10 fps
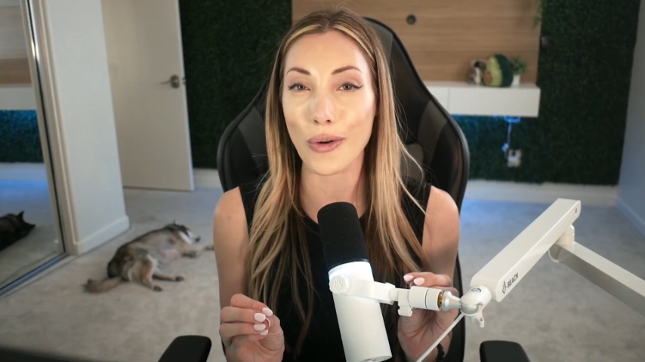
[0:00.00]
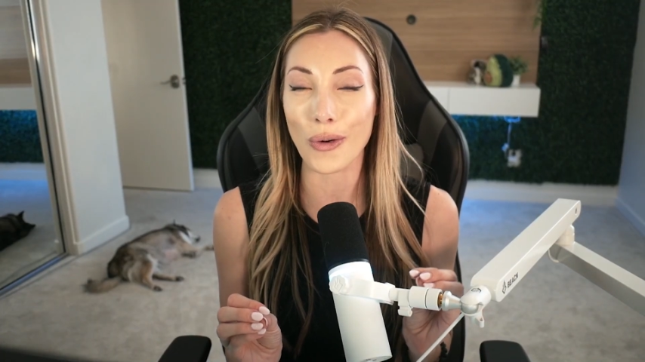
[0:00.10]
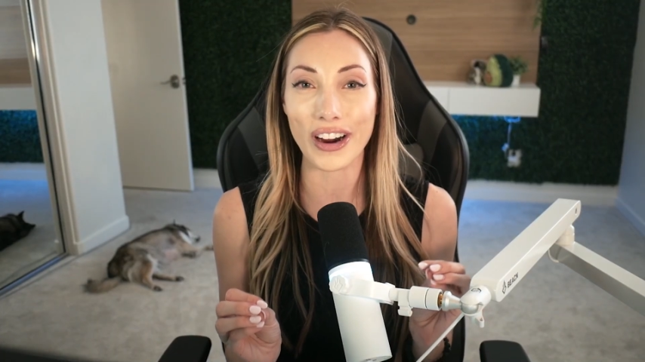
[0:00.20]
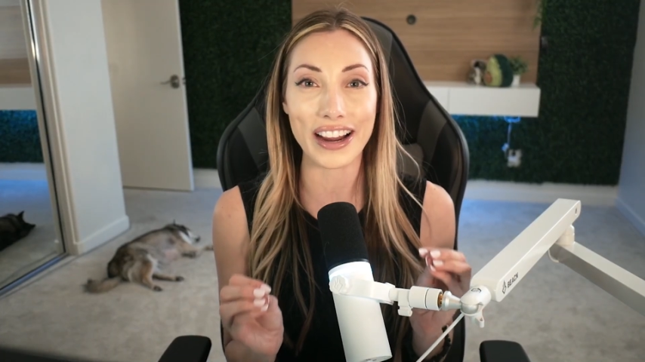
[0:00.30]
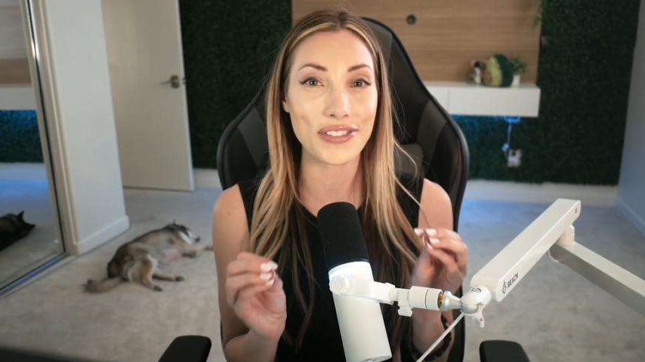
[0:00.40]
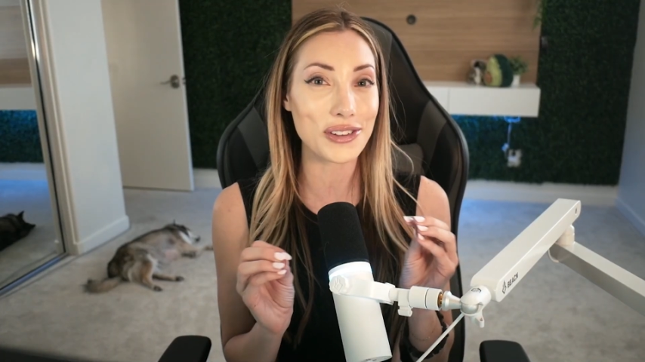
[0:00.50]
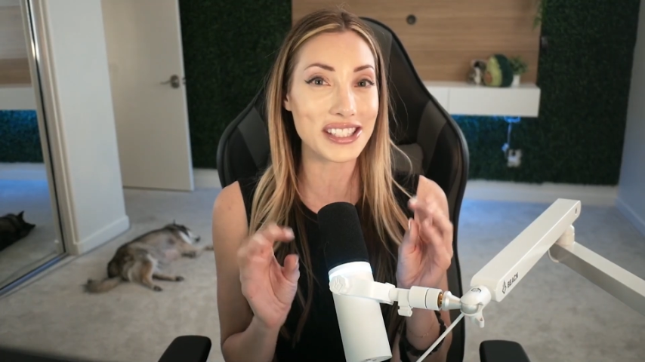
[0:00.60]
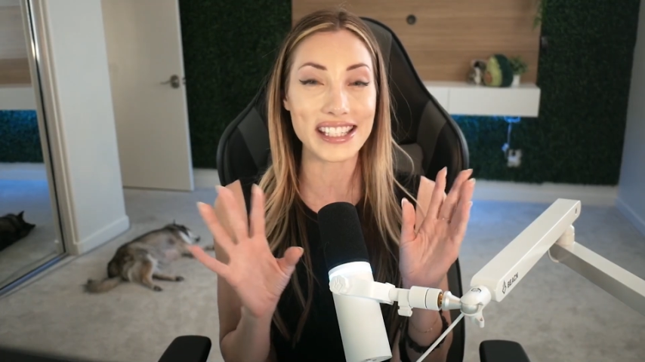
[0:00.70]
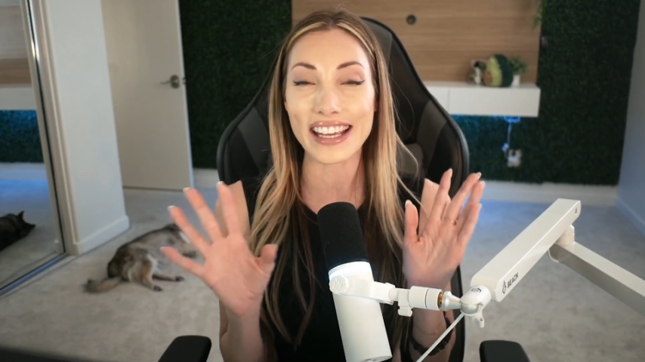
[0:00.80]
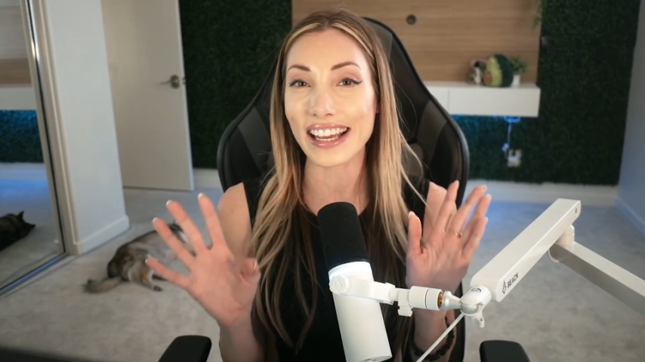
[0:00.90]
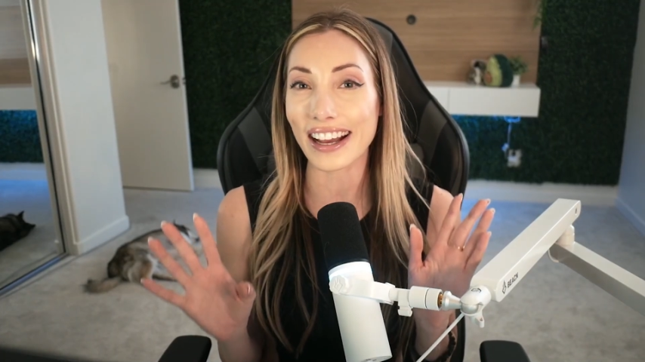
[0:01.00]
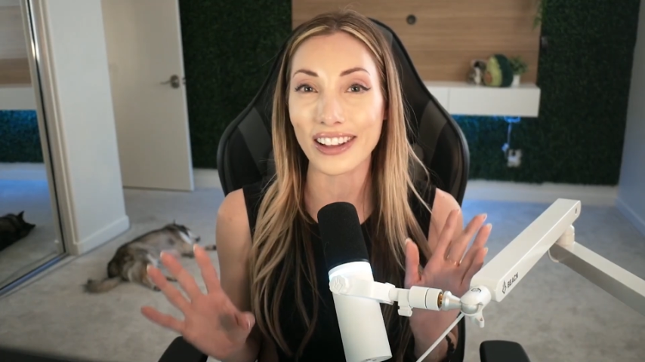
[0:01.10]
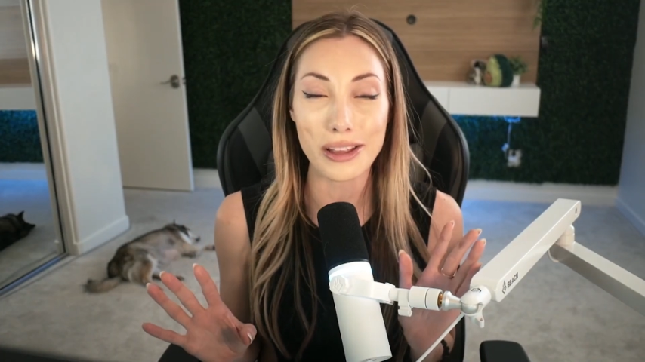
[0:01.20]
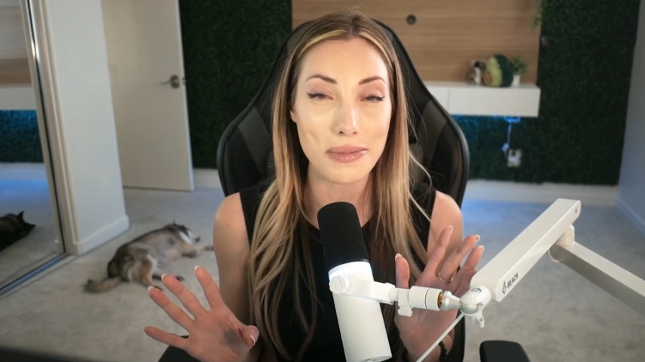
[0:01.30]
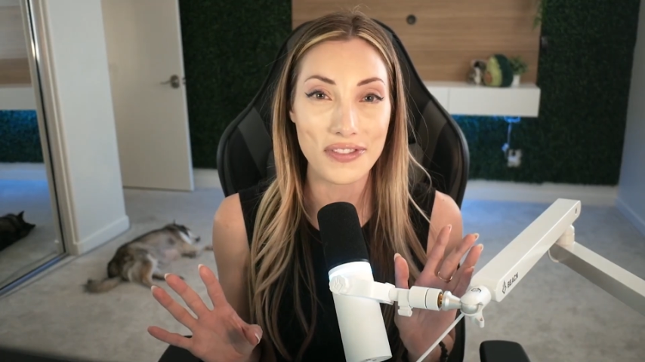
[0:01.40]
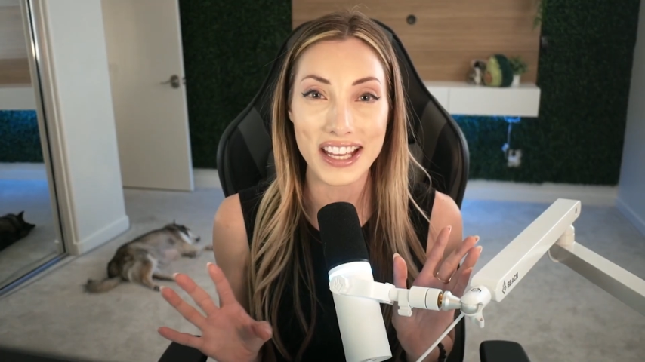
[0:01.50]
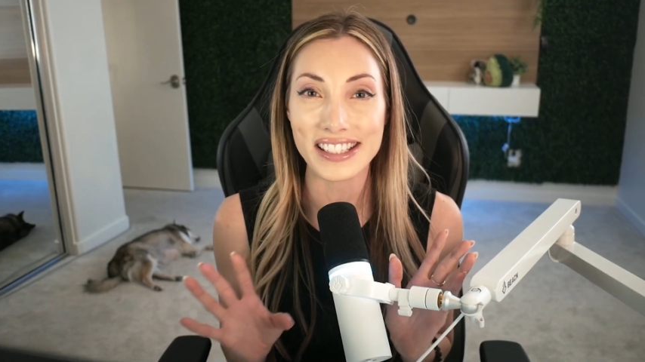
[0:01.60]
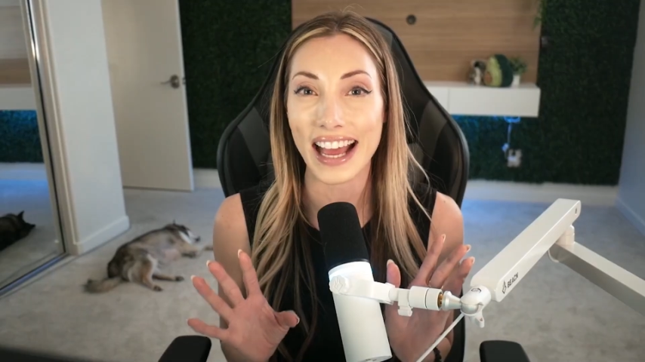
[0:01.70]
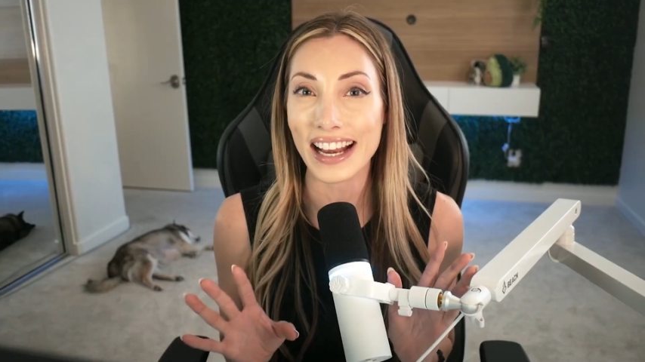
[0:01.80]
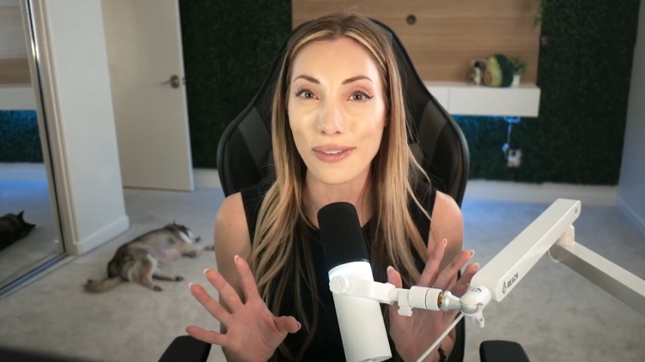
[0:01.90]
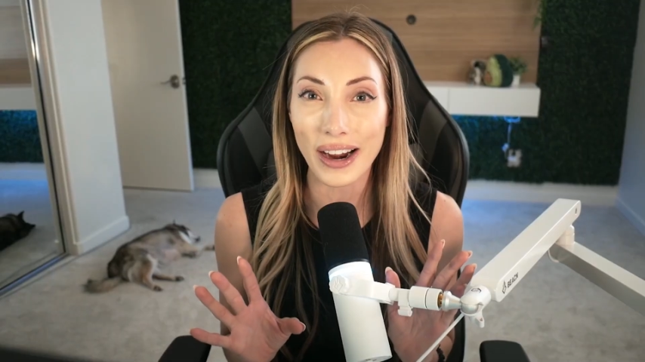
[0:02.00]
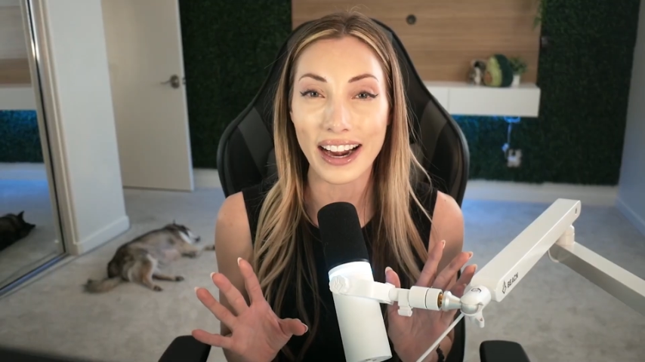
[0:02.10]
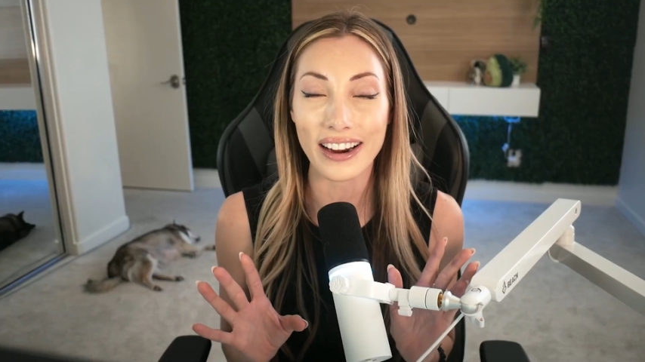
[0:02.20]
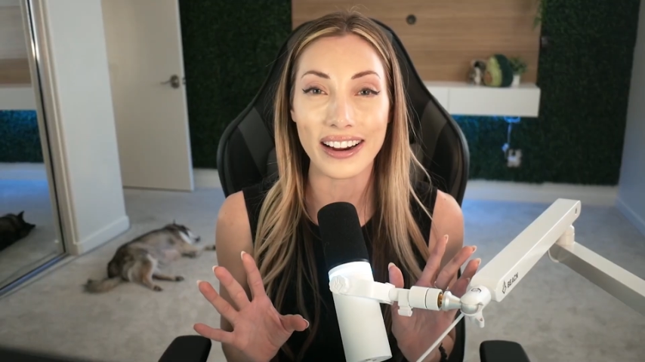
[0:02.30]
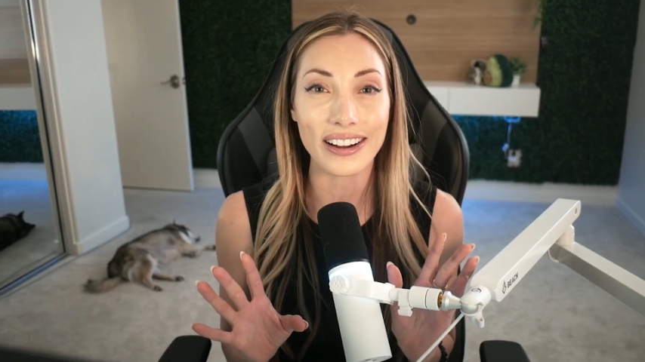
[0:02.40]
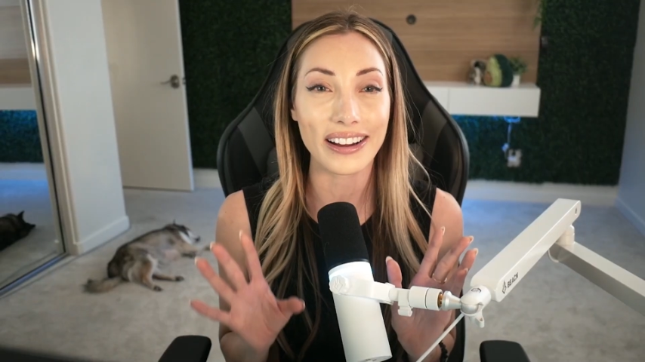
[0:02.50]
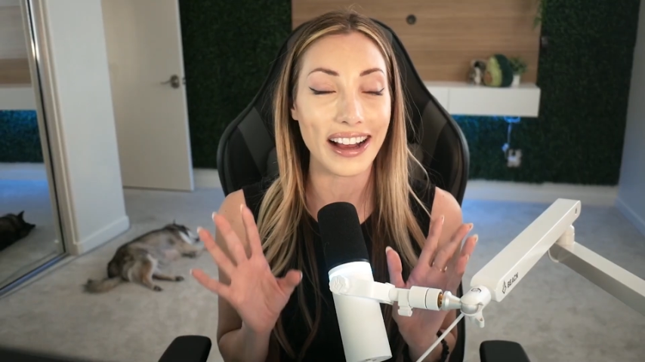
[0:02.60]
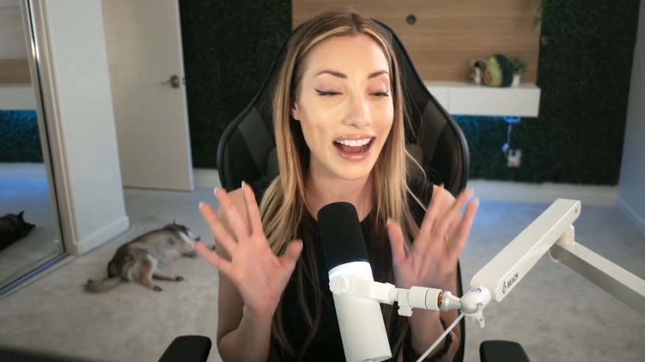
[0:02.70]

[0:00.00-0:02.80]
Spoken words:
or if you see a clip of this anywhere,